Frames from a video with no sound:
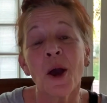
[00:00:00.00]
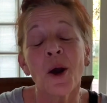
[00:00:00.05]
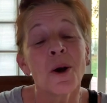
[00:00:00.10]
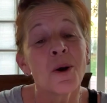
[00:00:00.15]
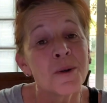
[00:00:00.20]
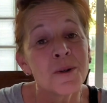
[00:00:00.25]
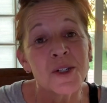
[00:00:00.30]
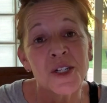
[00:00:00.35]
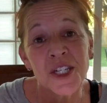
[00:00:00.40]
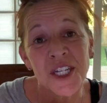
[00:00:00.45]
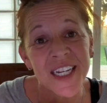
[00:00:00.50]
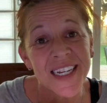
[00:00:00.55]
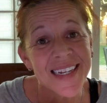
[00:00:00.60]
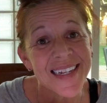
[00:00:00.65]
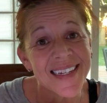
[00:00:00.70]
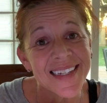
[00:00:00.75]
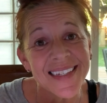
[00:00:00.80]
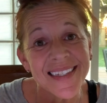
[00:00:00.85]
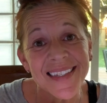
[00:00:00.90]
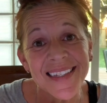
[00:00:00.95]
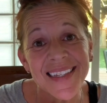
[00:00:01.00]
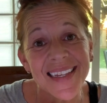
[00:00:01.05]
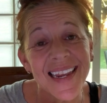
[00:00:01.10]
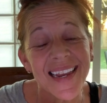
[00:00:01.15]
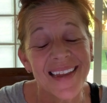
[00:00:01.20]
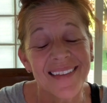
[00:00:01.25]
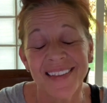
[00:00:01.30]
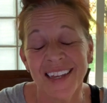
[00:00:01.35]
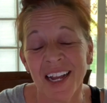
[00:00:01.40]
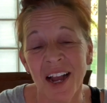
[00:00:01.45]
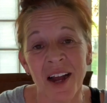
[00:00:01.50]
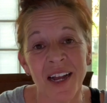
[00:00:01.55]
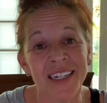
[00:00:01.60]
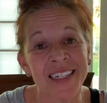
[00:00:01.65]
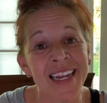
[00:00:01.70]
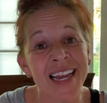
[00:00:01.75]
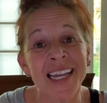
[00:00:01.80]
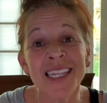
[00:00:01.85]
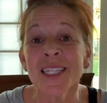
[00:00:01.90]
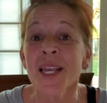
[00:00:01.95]
OGs in the
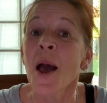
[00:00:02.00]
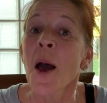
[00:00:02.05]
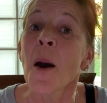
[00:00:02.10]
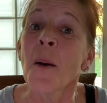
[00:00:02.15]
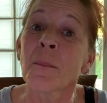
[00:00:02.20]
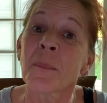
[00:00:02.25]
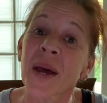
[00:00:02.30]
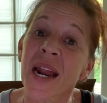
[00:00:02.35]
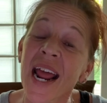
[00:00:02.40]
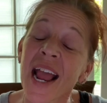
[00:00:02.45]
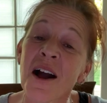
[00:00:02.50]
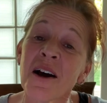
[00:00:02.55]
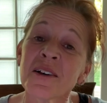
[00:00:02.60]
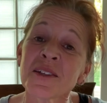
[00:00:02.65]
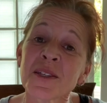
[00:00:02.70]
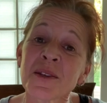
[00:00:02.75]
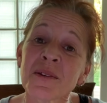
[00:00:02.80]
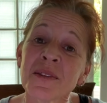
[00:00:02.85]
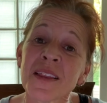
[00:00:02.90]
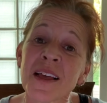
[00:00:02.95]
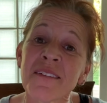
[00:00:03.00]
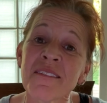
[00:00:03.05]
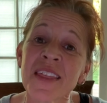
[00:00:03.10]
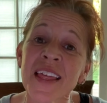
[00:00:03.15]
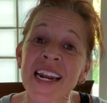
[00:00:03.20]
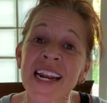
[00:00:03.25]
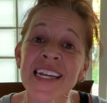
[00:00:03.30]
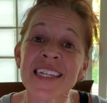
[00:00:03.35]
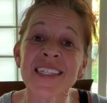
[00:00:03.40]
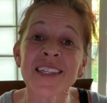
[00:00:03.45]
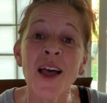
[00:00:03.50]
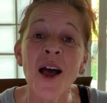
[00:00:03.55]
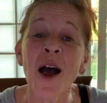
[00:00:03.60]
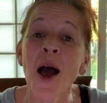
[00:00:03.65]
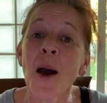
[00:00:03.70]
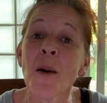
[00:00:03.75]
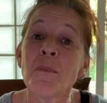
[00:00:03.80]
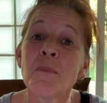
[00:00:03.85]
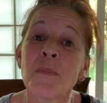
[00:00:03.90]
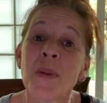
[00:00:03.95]
contest, but I also love that I saw
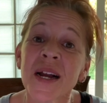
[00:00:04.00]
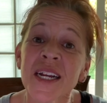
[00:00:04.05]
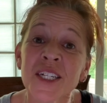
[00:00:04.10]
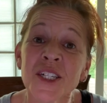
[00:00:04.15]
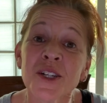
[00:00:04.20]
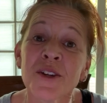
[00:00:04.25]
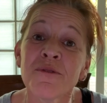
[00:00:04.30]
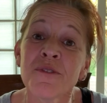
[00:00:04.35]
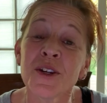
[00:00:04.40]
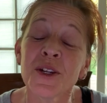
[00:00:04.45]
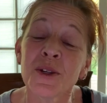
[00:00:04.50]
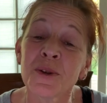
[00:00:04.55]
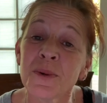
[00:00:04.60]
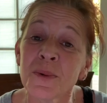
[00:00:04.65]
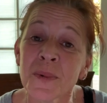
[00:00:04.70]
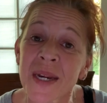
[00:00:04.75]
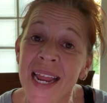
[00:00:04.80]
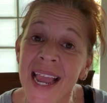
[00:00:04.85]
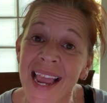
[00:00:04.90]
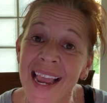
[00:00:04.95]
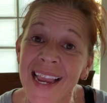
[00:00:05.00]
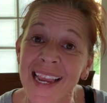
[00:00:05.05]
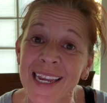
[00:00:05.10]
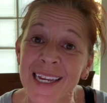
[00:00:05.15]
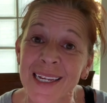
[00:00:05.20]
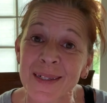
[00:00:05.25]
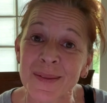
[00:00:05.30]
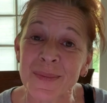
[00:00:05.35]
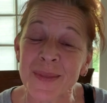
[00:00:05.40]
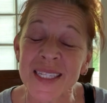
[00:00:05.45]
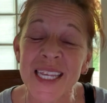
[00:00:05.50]
a bunch of new names.